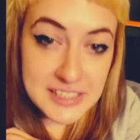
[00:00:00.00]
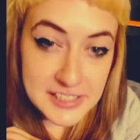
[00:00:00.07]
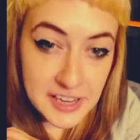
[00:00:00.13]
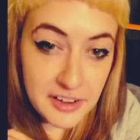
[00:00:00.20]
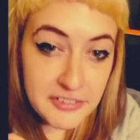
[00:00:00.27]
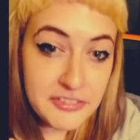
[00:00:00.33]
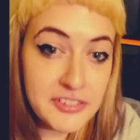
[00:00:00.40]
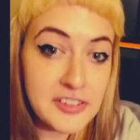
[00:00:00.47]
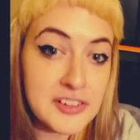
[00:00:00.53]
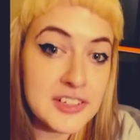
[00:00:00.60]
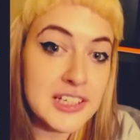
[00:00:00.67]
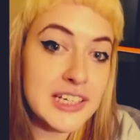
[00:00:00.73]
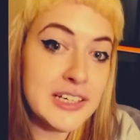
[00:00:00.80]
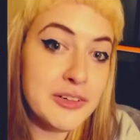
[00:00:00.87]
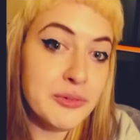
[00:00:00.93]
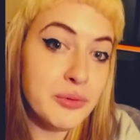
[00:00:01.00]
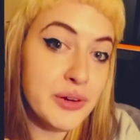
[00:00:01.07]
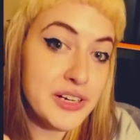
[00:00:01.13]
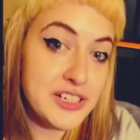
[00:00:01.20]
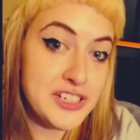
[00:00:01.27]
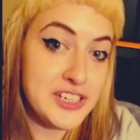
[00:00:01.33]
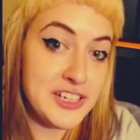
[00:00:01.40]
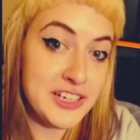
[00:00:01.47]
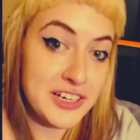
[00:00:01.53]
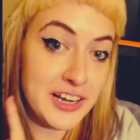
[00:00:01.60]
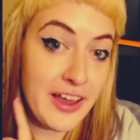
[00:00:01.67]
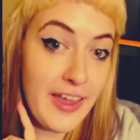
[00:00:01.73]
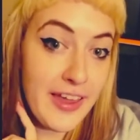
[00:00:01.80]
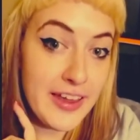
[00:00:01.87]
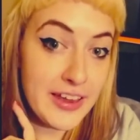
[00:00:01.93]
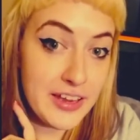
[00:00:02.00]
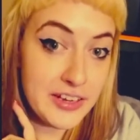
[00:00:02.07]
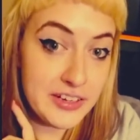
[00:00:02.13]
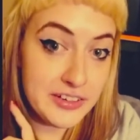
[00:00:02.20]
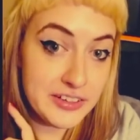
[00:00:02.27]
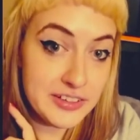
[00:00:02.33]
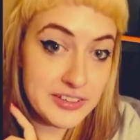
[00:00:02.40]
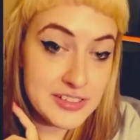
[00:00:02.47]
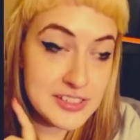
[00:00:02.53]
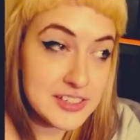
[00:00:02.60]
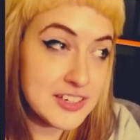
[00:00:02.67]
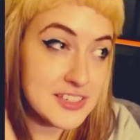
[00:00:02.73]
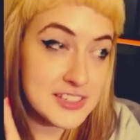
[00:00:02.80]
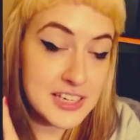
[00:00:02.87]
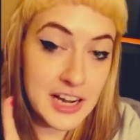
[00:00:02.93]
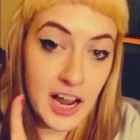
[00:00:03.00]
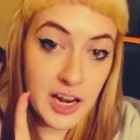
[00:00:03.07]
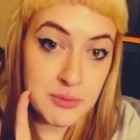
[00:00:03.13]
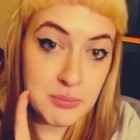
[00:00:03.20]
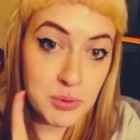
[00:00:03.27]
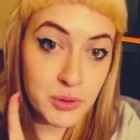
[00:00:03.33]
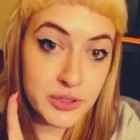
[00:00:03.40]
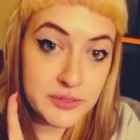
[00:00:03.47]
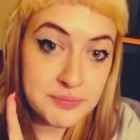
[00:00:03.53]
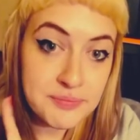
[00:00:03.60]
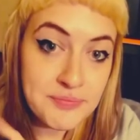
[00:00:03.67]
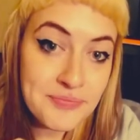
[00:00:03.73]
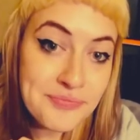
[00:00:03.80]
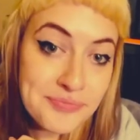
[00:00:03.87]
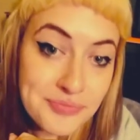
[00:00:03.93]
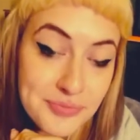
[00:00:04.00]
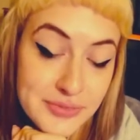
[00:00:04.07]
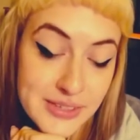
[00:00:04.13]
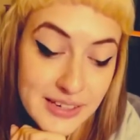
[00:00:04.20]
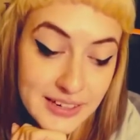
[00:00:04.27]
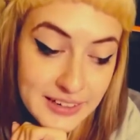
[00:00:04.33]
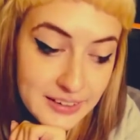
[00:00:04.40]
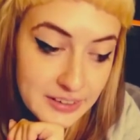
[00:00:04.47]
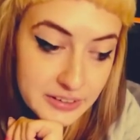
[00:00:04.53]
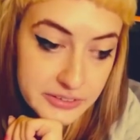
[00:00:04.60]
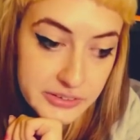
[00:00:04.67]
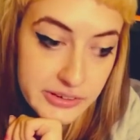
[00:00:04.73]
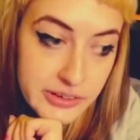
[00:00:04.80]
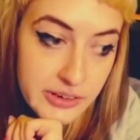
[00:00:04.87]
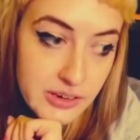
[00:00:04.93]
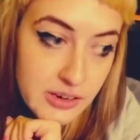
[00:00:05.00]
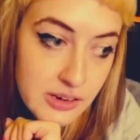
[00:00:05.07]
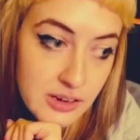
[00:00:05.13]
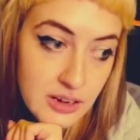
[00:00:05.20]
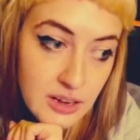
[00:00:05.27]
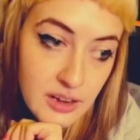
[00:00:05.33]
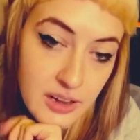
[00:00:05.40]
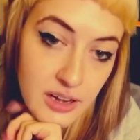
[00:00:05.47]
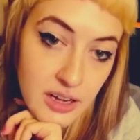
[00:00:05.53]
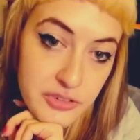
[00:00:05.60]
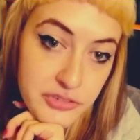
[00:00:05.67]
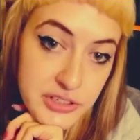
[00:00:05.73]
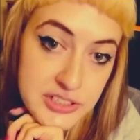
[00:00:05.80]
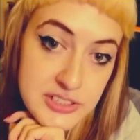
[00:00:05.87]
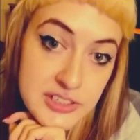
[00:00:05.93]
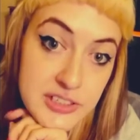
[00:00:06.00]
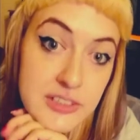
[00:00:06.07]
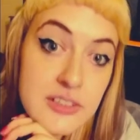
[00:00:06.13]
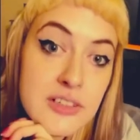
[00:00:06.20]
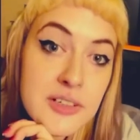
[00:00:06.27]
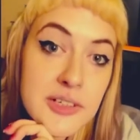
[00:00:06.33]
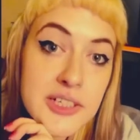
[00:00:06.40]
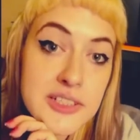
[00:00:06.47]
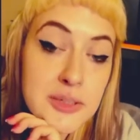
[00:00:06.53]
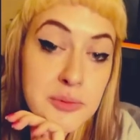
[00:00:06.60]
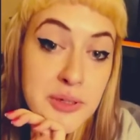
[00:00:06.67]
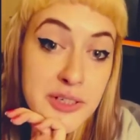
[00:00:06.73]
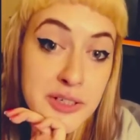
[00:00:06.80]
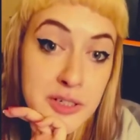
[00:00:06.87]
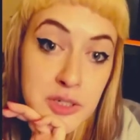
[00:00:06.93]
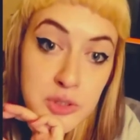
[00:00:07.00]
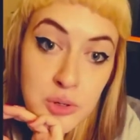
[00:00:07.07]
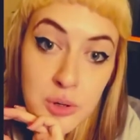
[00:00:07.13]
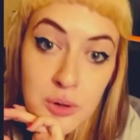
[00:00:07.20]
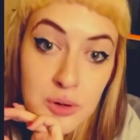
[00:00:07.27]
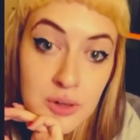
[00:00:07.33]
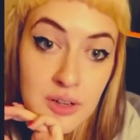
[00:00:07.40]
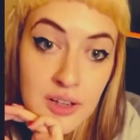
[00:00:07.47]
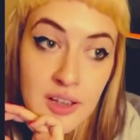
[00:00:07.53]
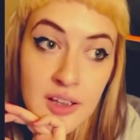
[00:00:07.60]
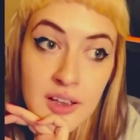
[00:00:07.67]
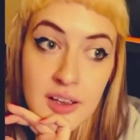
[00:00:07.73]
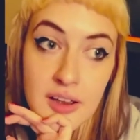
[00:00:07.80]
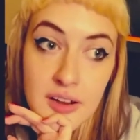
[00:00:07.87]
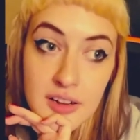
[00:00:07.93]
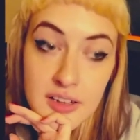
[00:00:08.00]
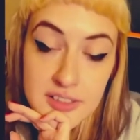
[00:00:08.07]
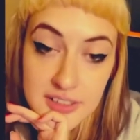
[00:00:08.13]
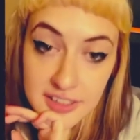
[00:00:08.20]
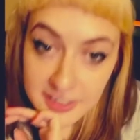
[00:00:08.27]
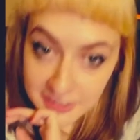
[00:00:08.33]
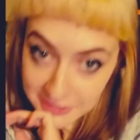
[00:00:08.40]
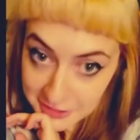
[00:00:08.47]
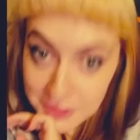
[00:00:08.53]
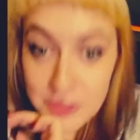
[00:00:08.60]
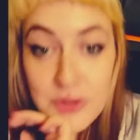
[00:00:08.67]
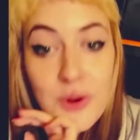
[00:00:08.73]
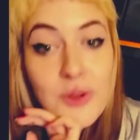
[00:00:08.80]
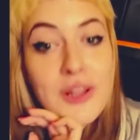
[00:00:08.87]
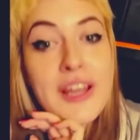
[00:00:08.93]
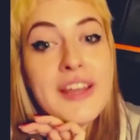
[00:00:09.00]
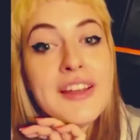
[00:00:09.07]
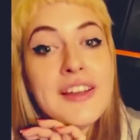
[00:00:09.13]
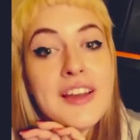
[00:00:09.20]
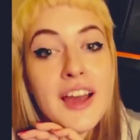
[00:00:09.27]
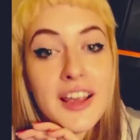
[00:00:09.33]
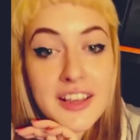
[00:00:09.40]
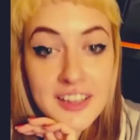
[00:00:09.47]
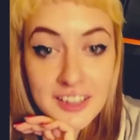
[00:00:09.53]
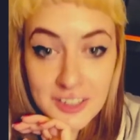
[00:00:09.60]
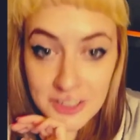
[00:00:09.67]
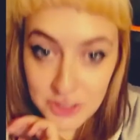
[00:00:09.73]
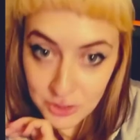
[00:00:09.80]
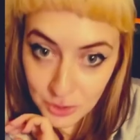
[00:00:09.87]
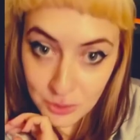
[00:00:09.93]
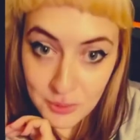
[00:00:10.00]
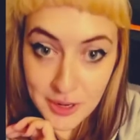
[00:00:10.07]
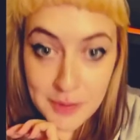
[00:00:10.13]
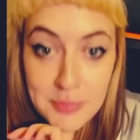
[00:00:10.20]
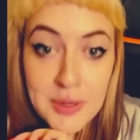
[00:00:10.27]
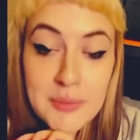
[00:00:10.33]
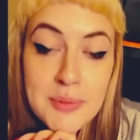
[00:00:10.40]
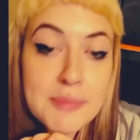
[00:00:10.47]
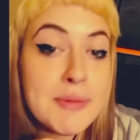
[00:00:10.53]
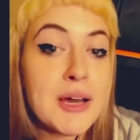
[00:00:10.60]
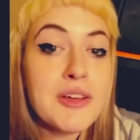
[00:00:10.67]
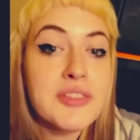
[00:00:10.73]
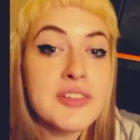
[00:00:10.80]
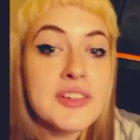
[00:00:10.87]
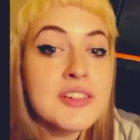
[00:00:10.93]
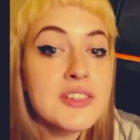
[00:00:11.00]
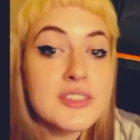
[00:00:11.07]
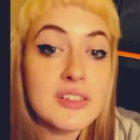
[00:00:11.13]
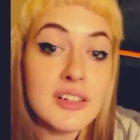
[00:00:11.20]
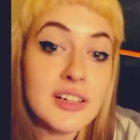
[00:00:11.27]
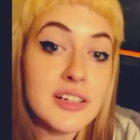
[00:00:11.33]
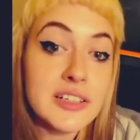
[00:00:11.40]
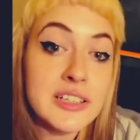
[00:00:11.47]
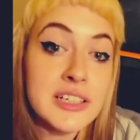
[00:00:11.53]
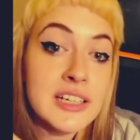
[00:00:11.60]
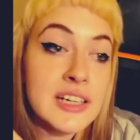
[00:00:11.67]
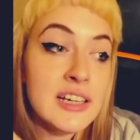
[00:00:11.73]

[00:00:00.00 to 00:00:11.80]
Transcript: definitely reaching a disgusting high point, and I fixed it because I wanted control, because I can control it. I can control what I put in my mouth. So I